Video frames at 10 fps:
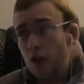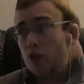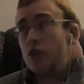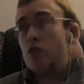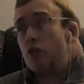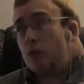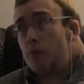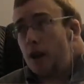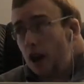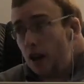don't think you could
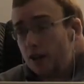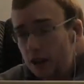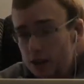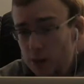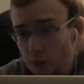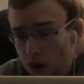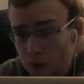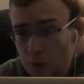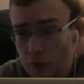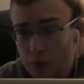make a Captain America
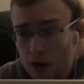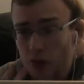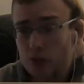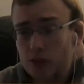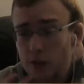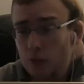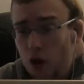movie without Steve